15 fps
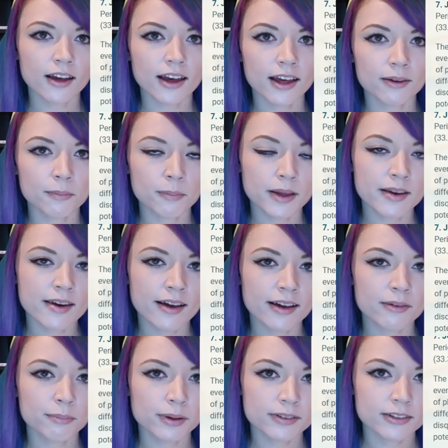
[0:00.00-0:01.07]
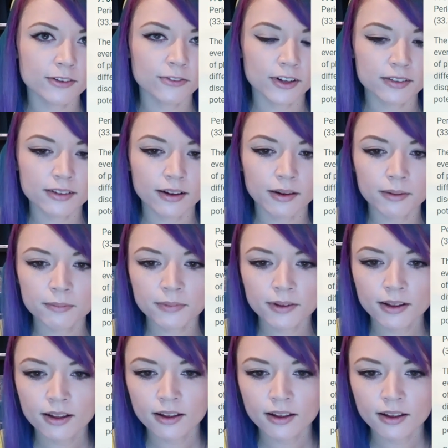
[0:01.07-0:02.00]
at midnight Pacific time.